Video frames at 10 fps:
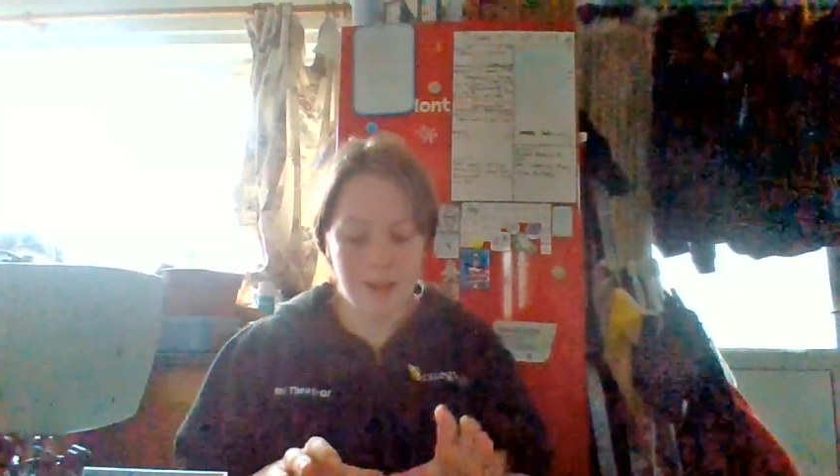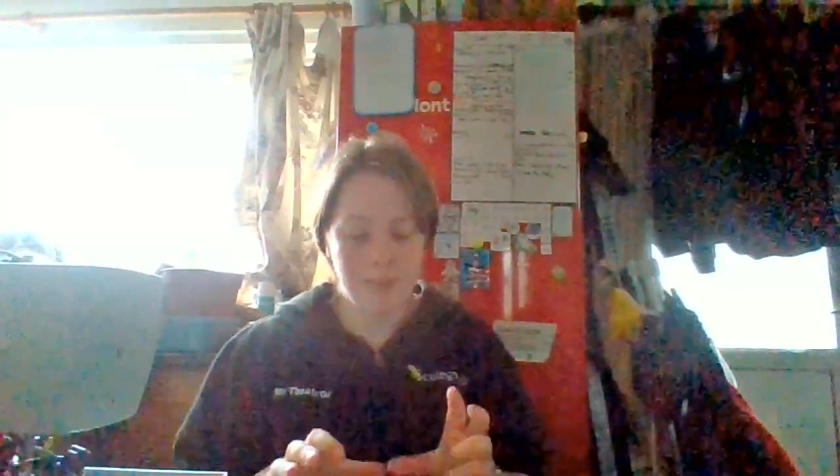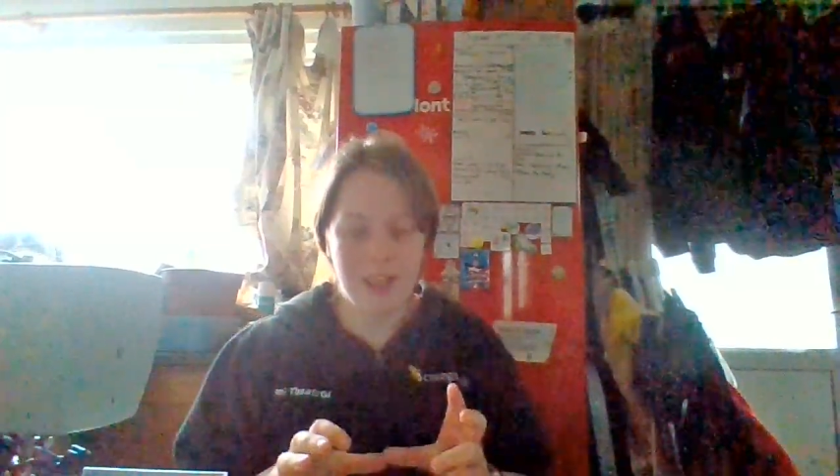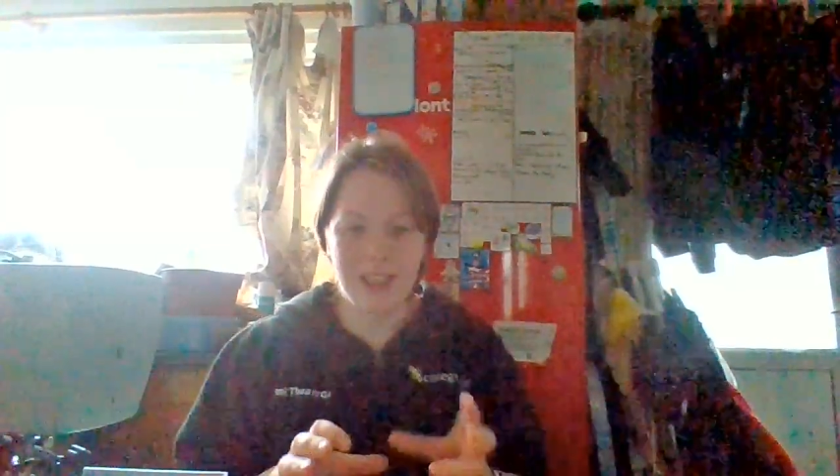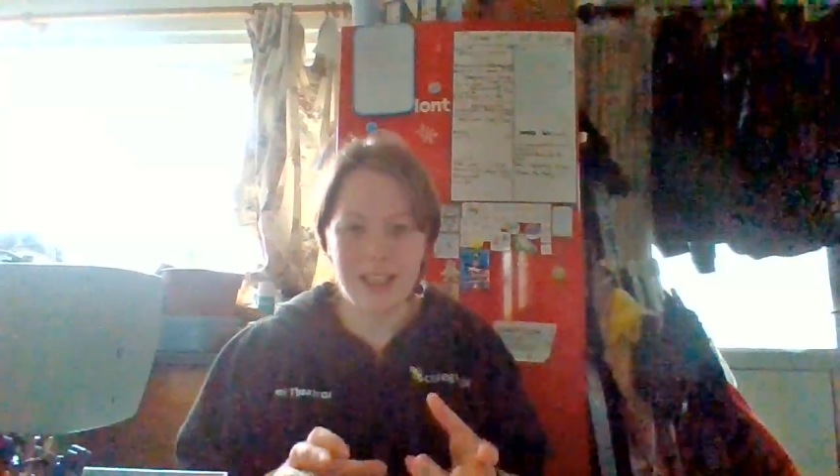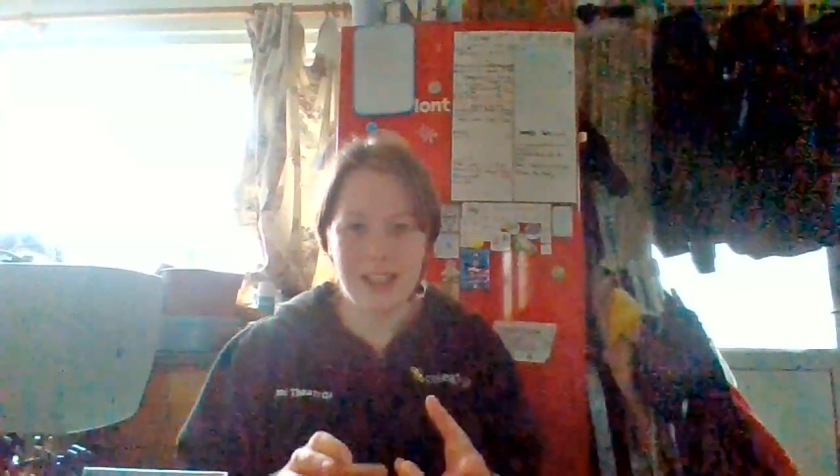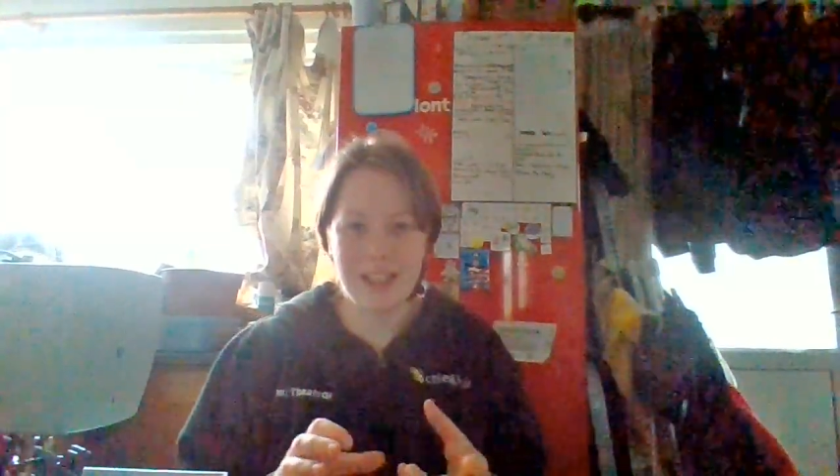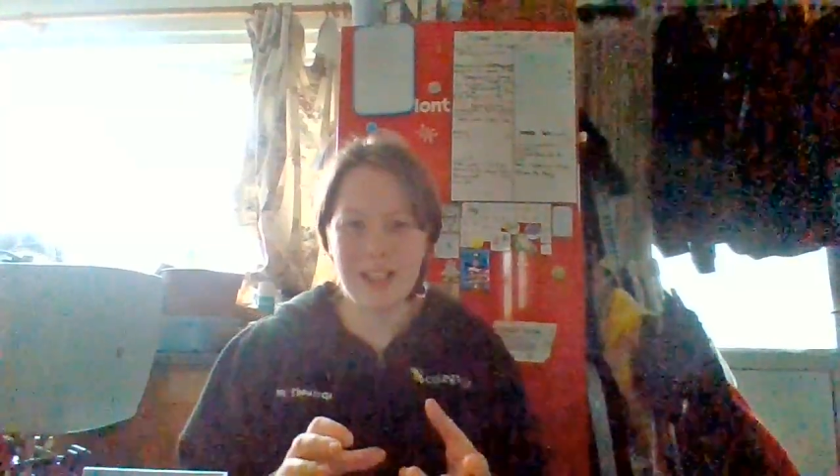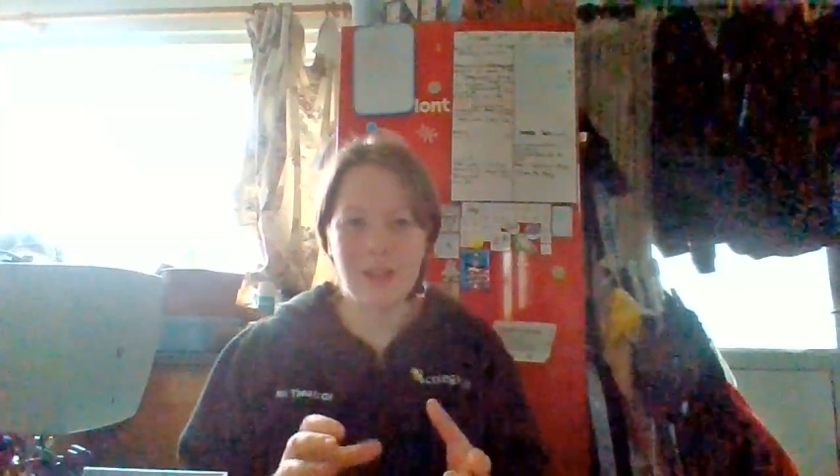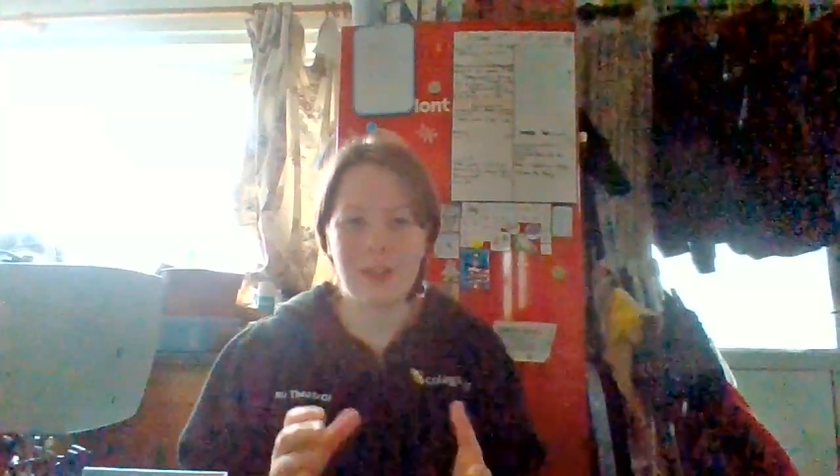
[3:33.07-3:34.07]
and make it
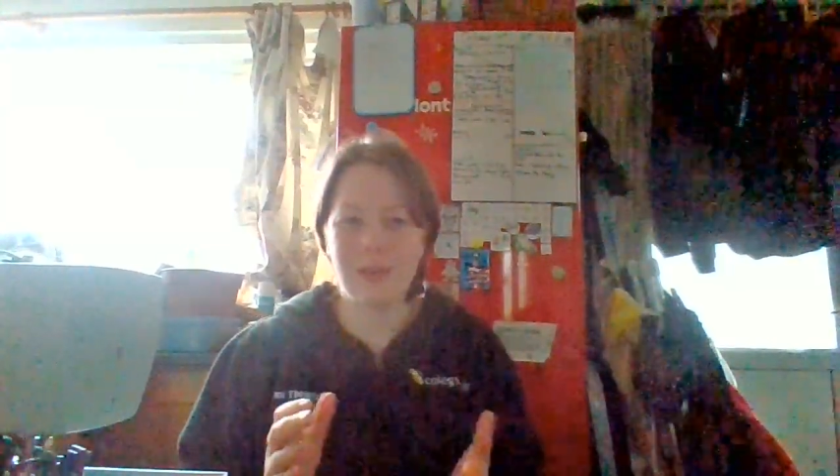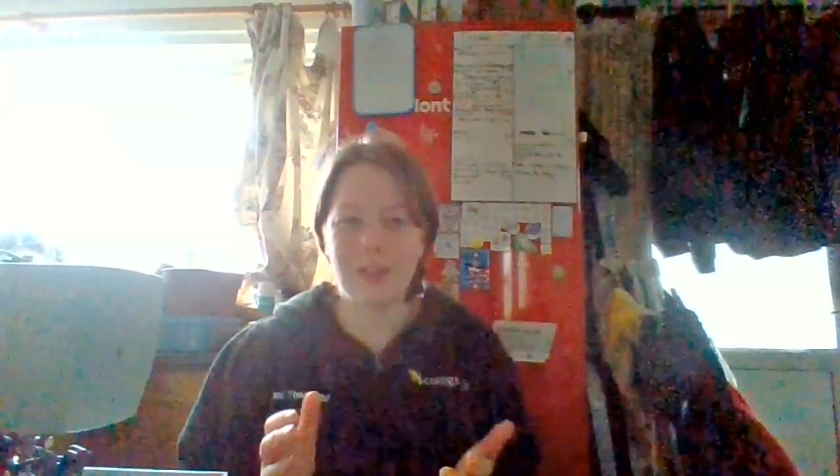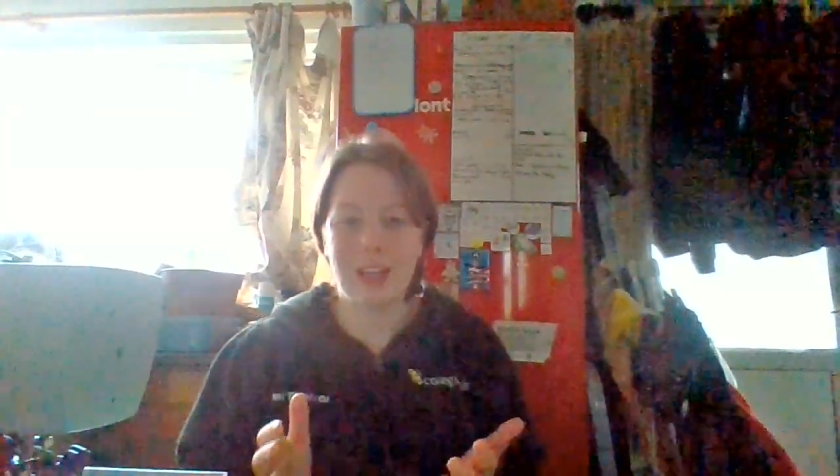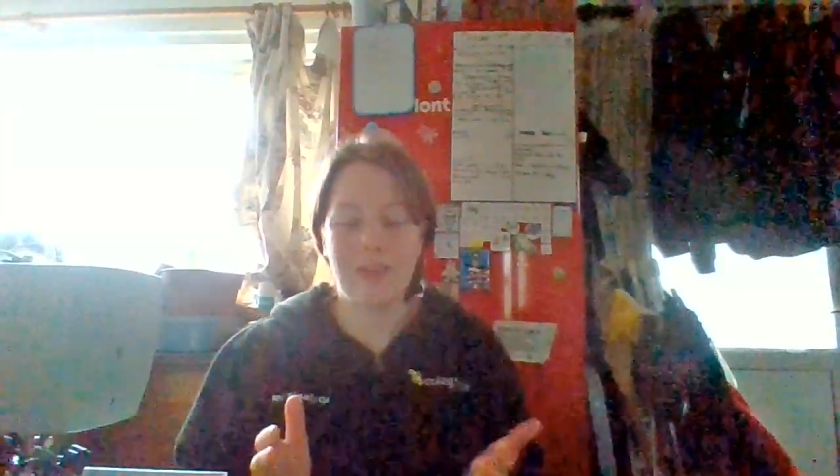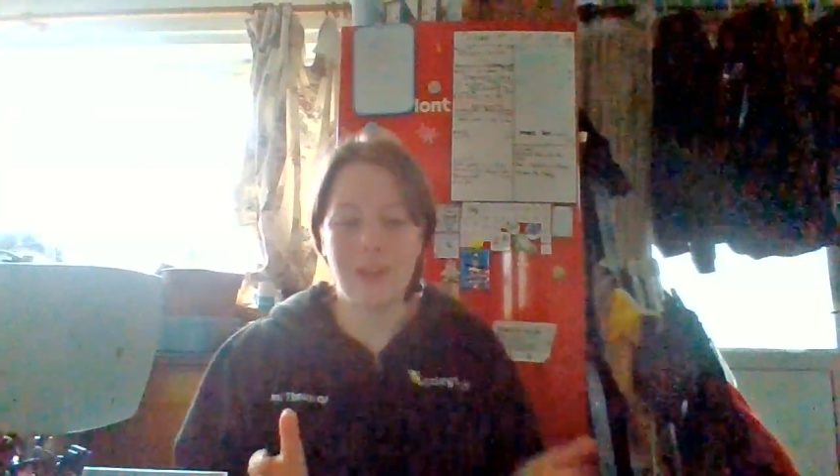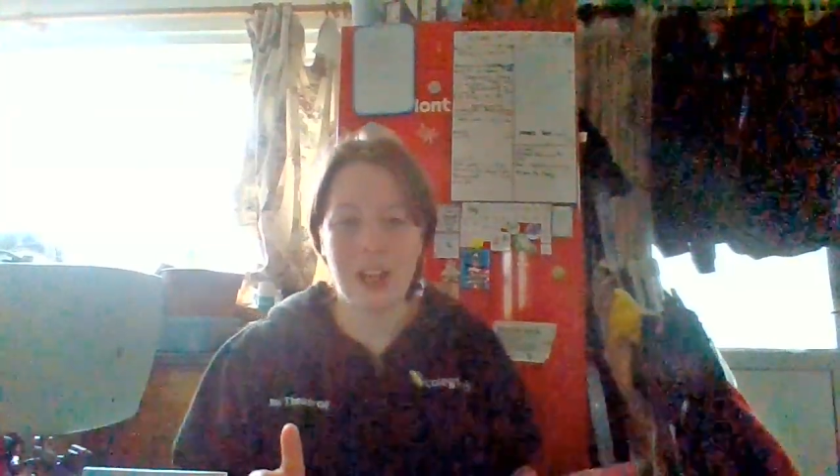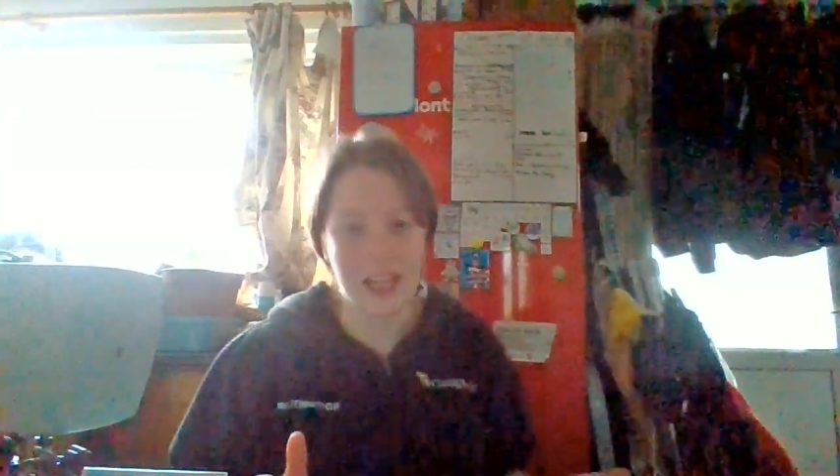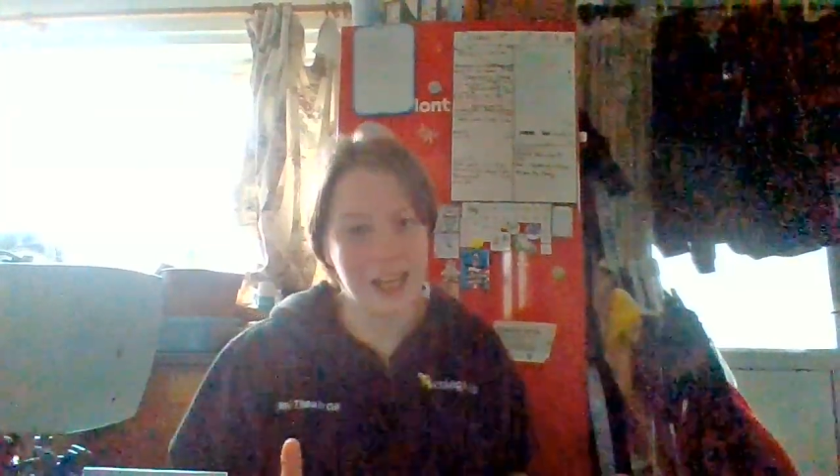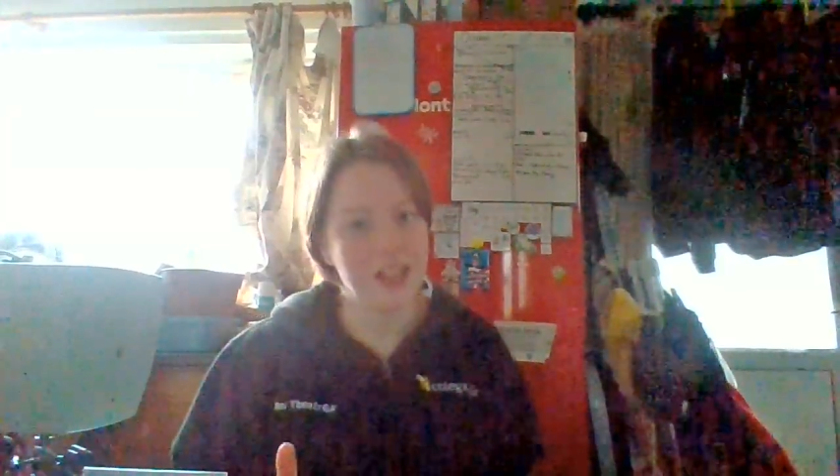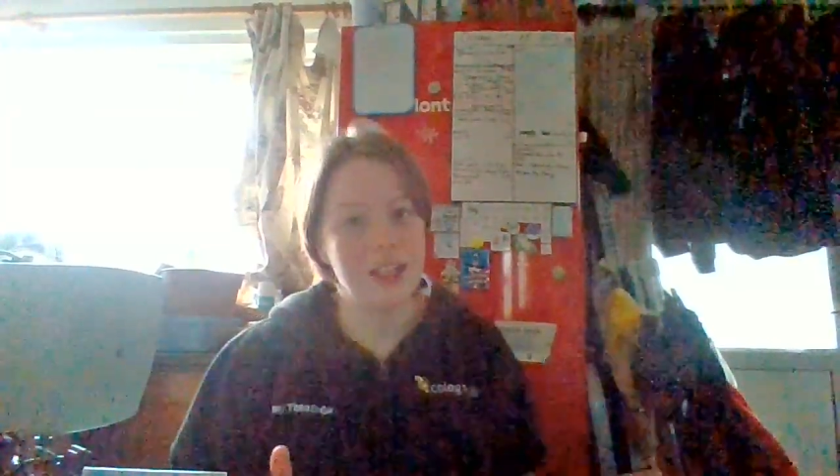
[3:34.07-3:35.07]
easier so I don't get it wrong
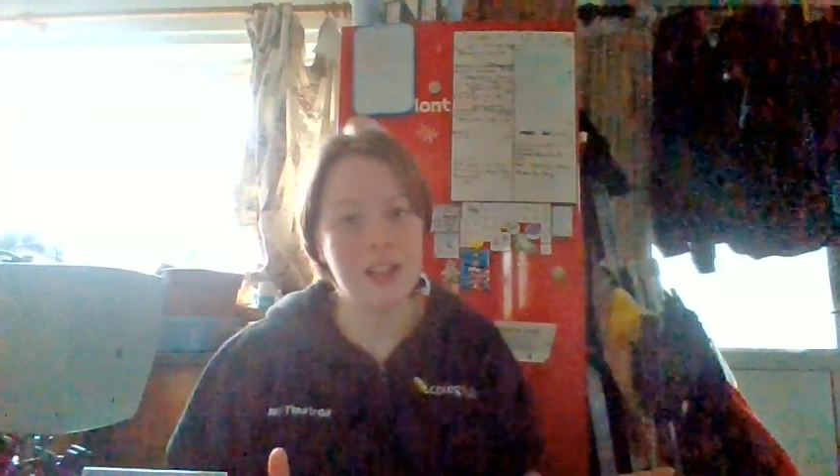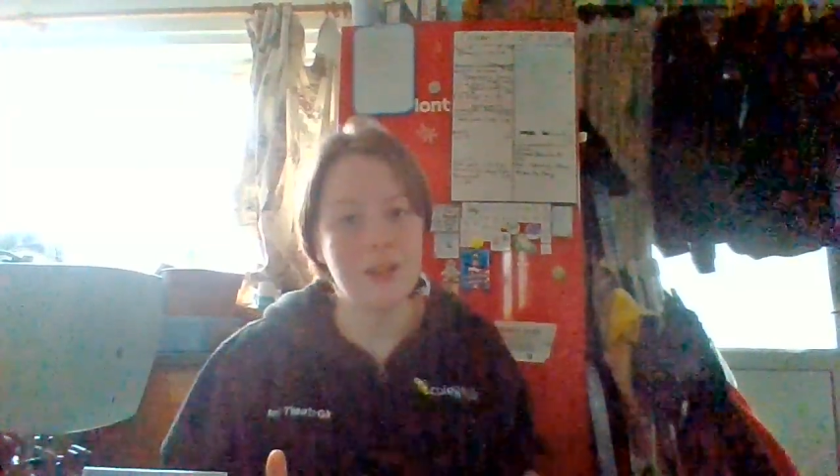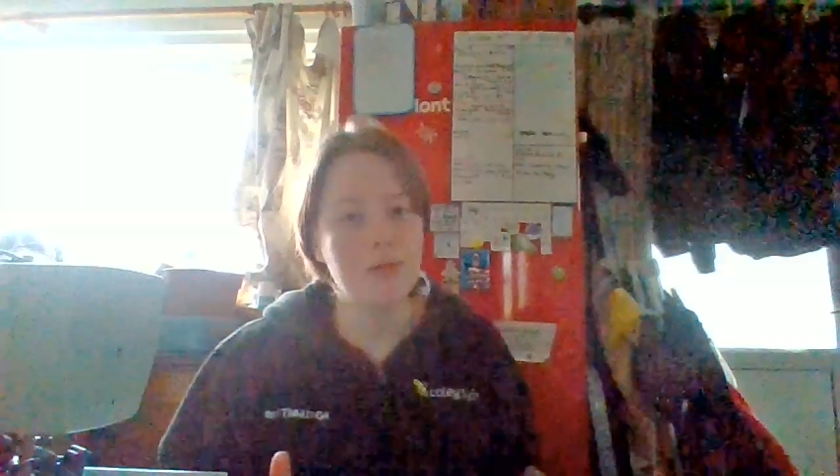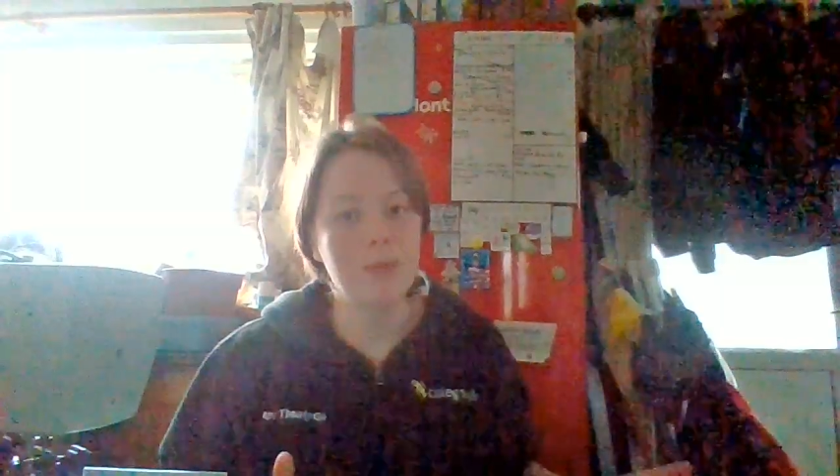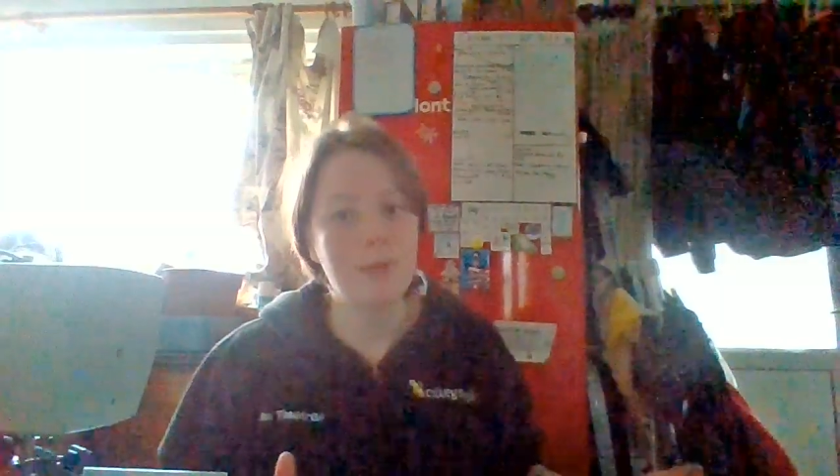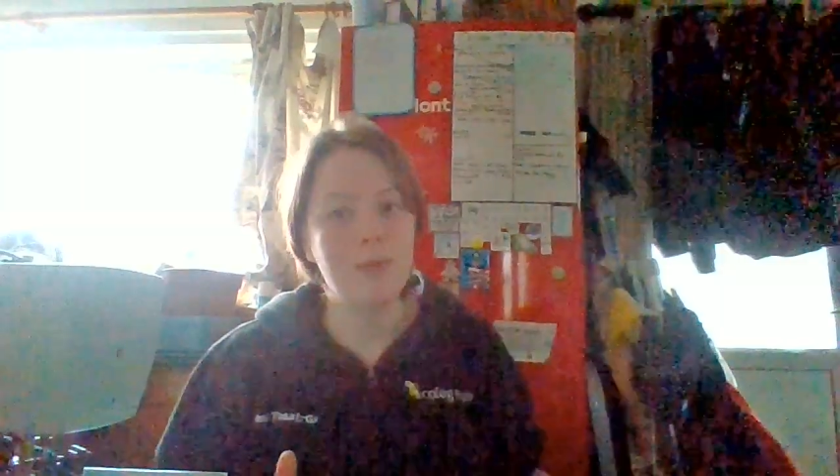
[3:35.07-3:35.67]
again and I don't